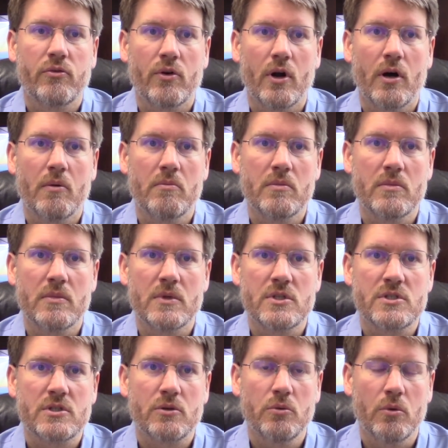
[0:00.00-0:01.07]
from
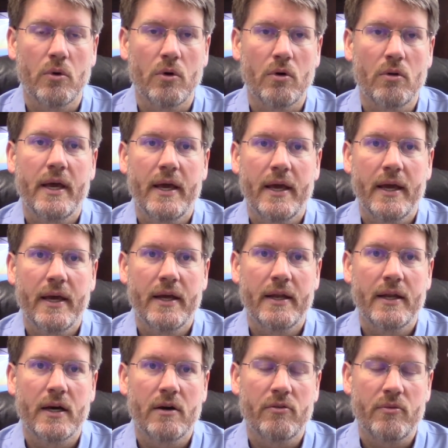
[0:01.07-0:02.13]
school
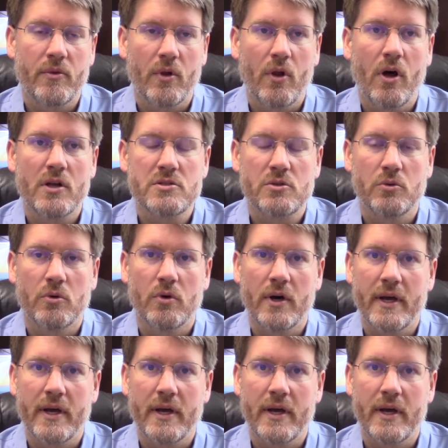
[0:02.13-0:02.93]
and from the law school,